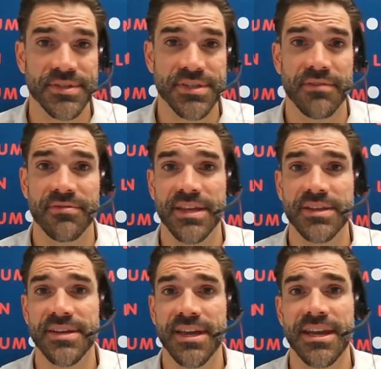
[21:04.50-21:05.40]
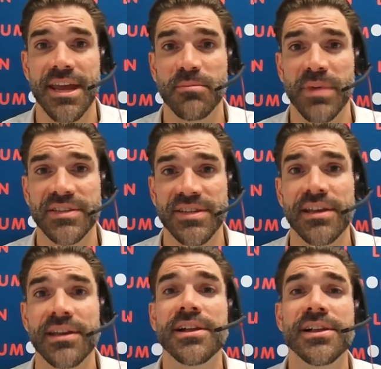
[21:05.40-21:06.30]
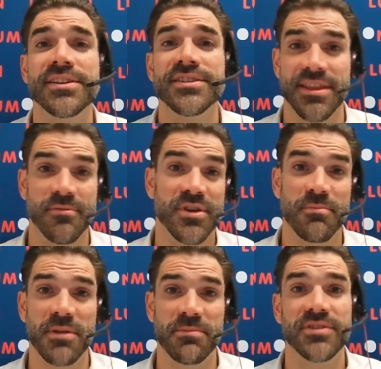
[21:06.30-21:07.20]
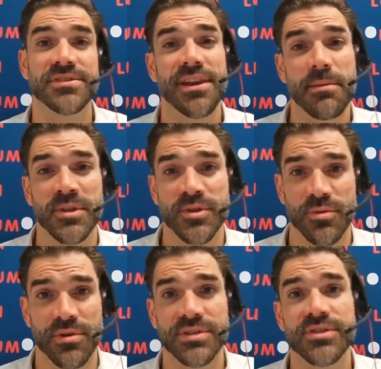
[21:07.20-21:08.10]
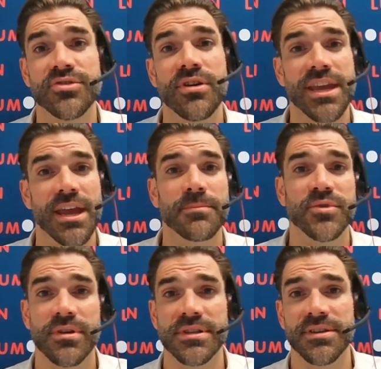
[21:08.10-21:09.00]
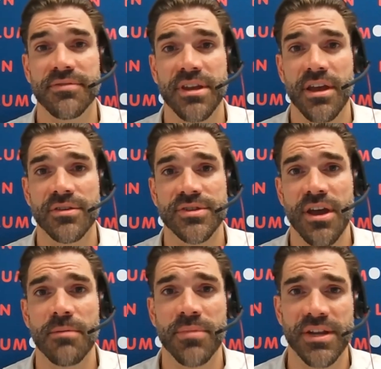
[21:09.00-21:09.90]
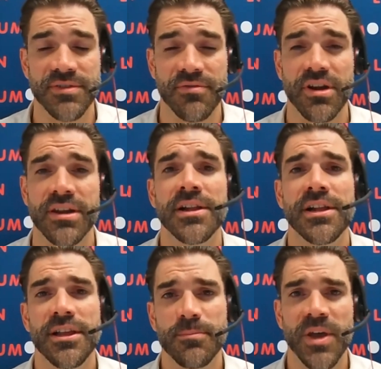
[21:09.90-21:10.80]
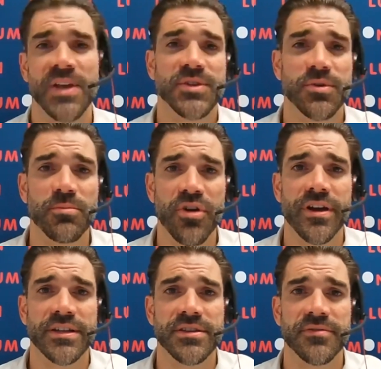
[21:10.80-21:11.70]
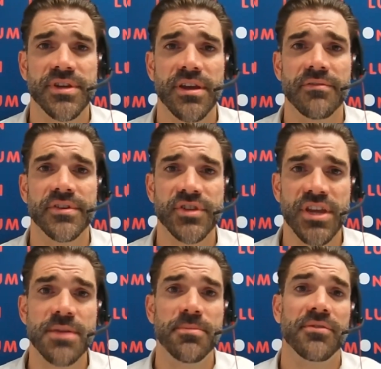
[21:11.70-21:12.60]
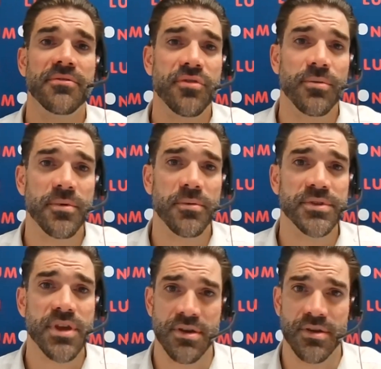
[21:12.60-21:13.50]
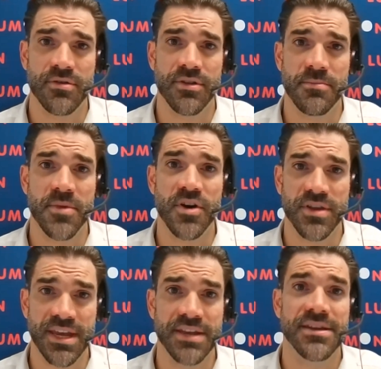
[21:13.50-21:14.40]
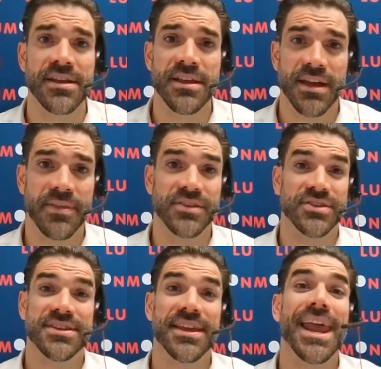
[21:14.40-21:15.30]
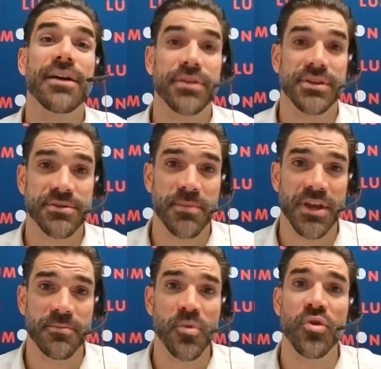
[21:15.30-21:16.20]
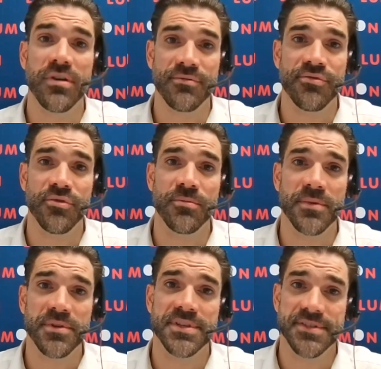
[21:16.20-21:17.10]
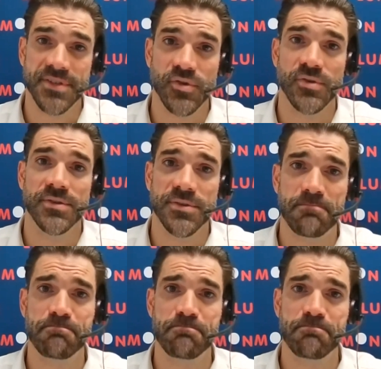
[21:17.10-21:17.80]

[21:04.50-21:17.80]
see if things are going to get better. So then we can maybe use a limit order to try and capture it if it goes up. But it's a very personal, proactive service, keep you informed of what's going on in the market, and then just allow you to make more informed decisions.